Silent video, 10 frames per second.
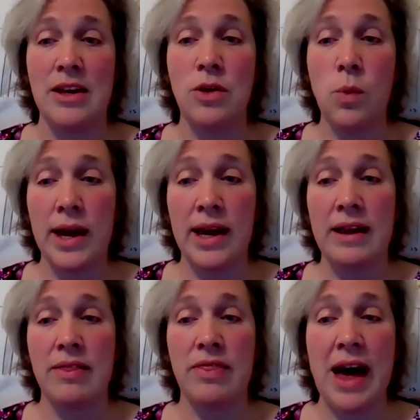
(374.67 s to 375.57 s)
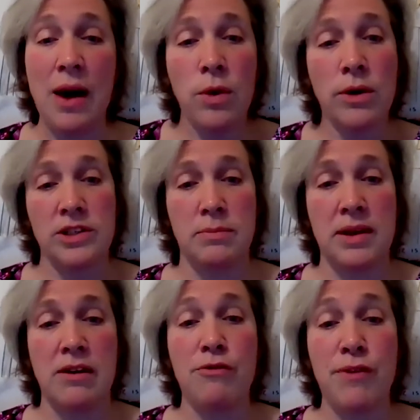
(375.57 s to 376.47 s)
In a way, that work to
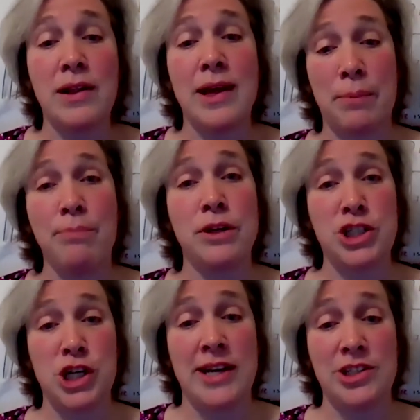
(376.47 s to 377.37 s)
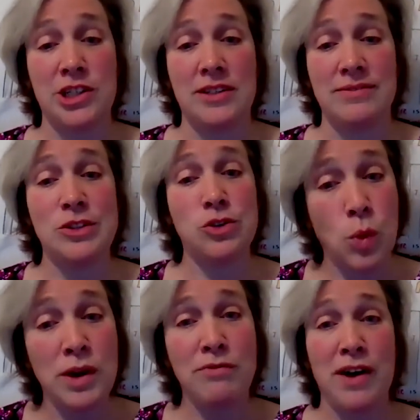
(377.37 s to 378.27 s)
me felt like appreciation
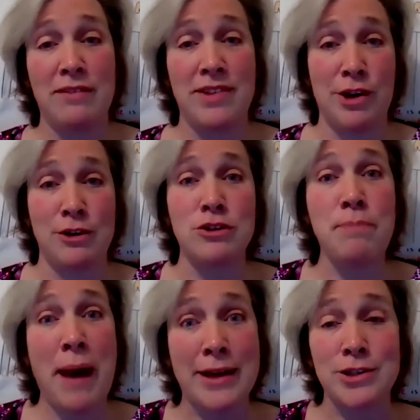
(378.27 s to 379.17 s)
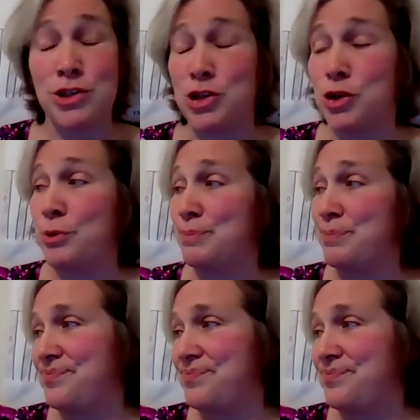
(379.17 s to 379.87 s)
25 years past due.